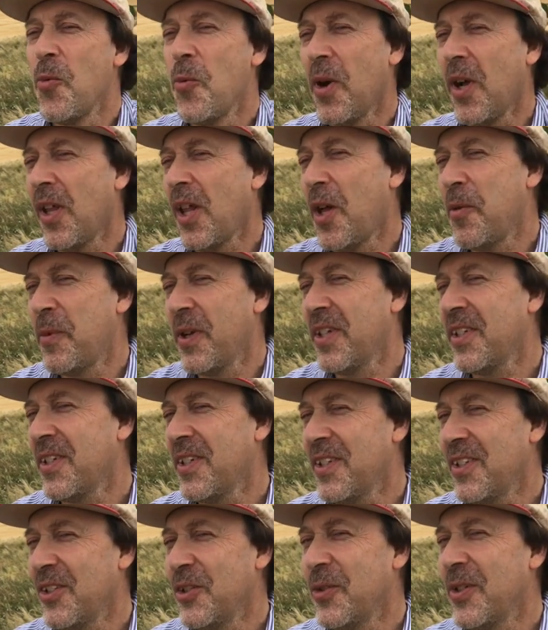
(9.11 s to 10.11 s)
Well, I bet
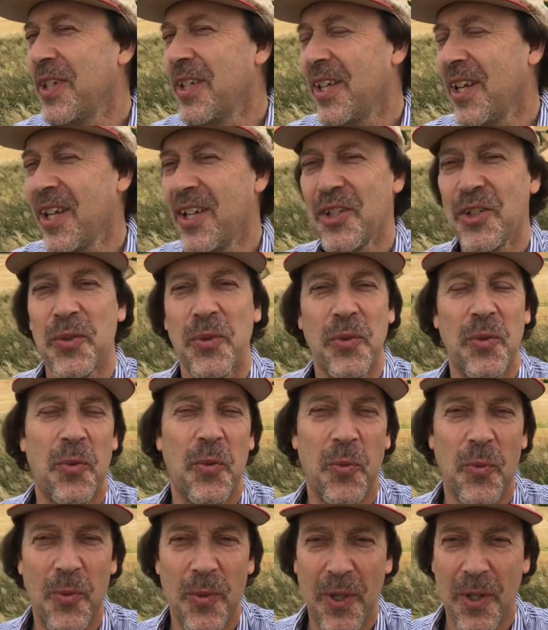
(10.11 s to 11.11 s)
you can guess
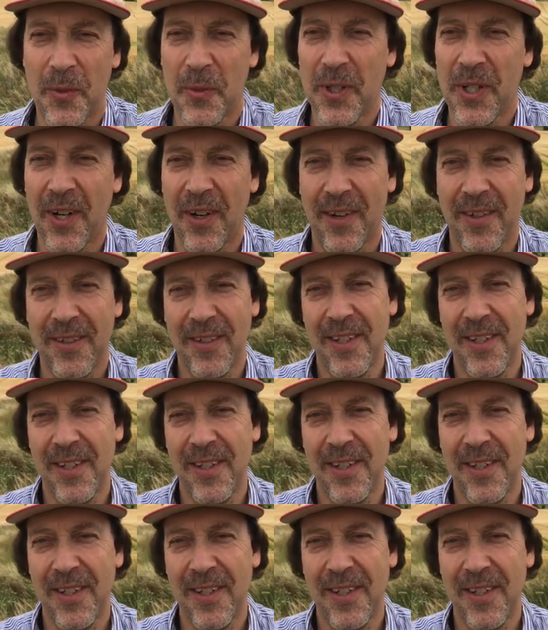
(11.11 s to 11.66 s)
where we are.